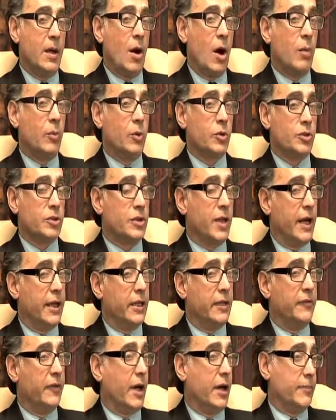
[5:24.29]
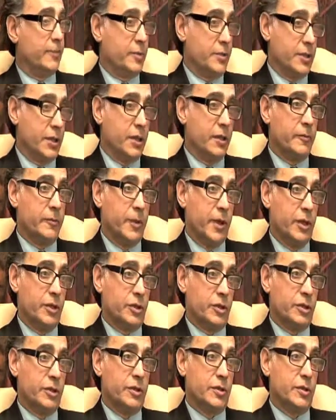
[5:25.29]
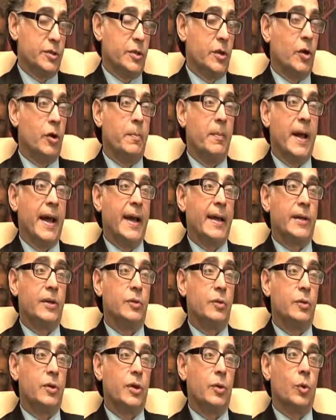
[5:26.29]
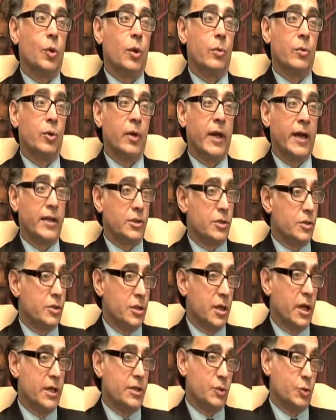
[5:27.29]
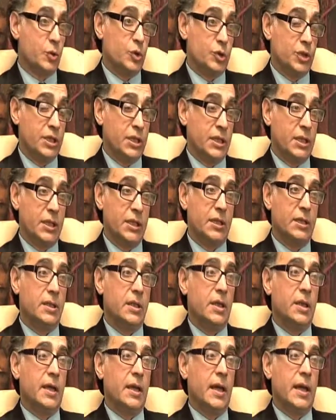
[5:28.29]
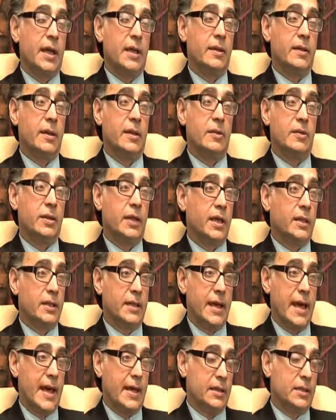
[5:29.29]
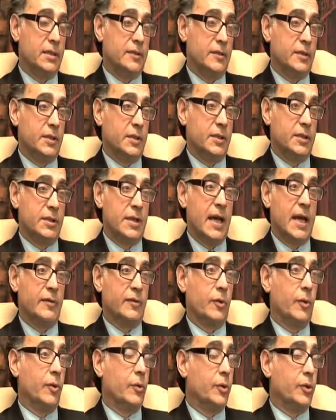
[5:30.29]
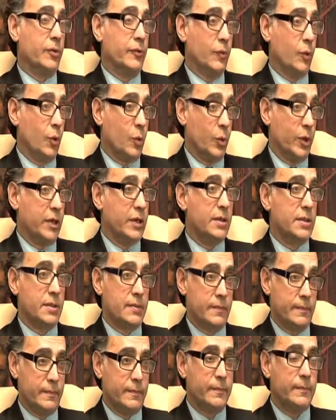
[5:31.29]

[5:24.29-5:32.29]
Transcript: Almost 95% of patients are back into their normal exercise routine and their daily activities after 3 to 4 weeks.